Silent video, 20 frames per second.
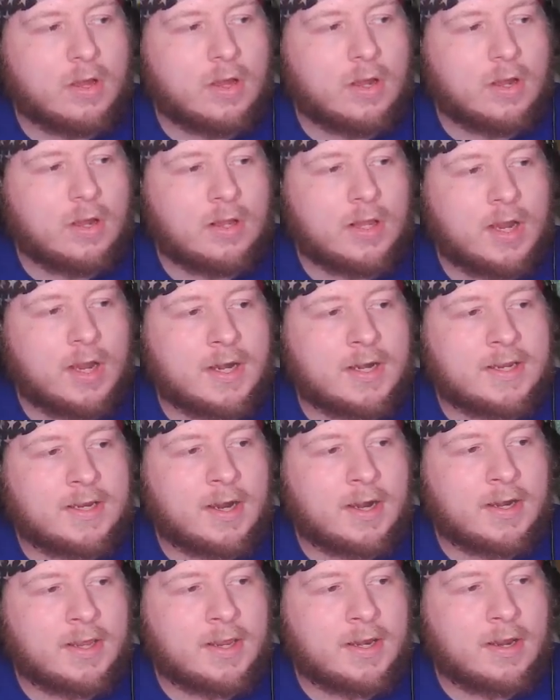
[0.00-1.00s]

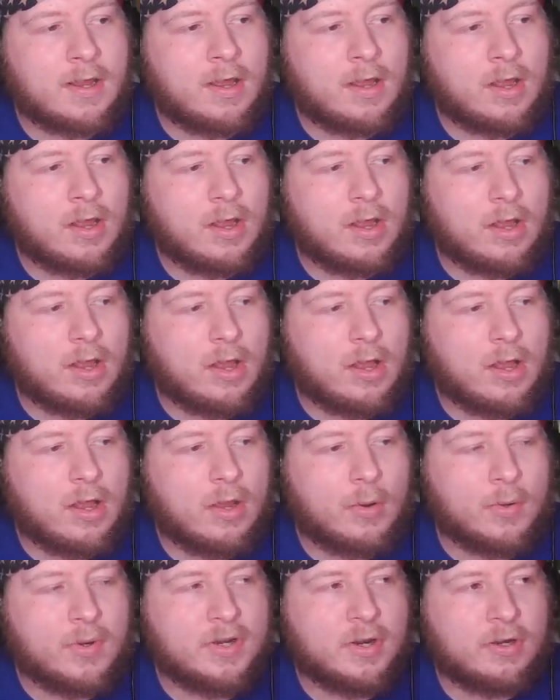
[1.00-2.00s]

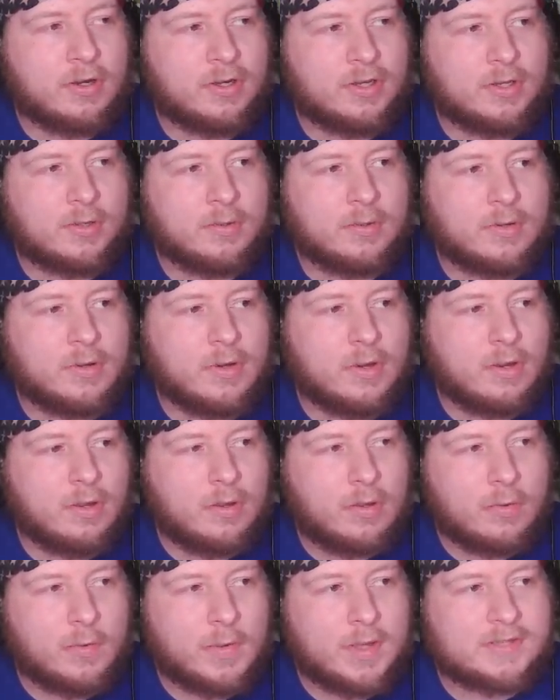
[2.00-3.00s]
La-di-da-di-da. What are you?
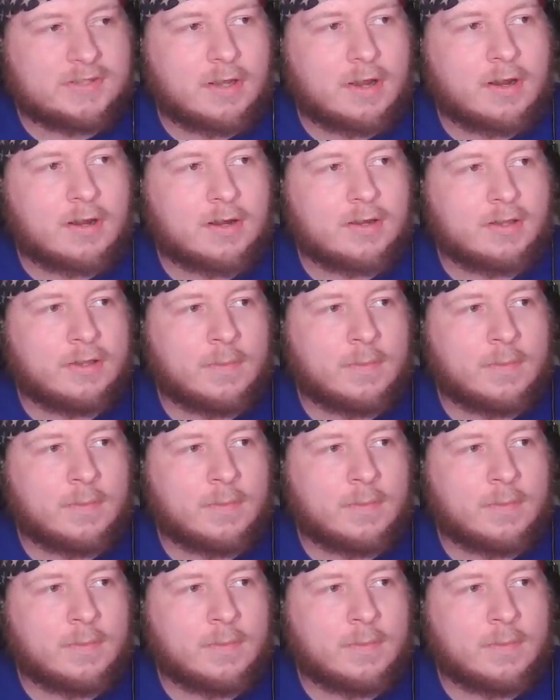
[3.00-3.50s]
What are you,